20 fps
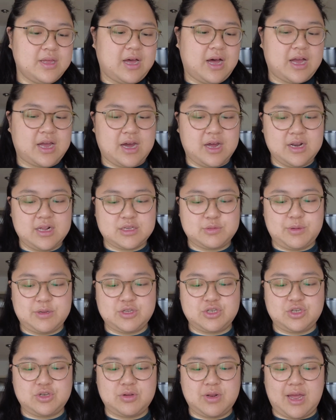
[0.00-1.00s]
I can't explain
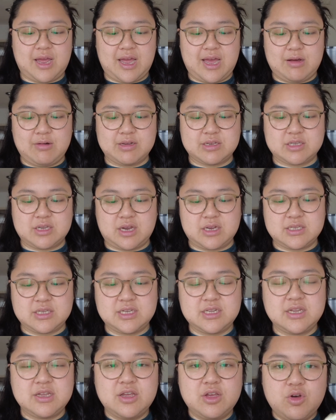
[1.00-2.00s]
to you like how
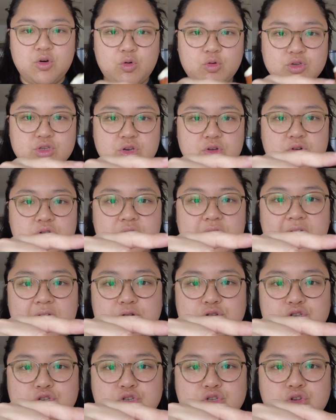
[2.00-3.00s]
excited. Also look how
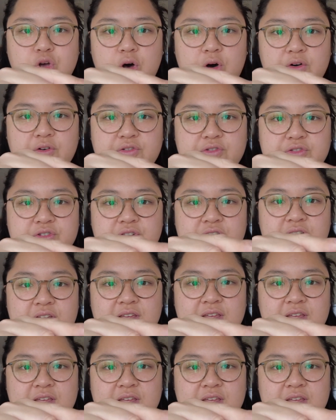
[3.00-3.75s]
soft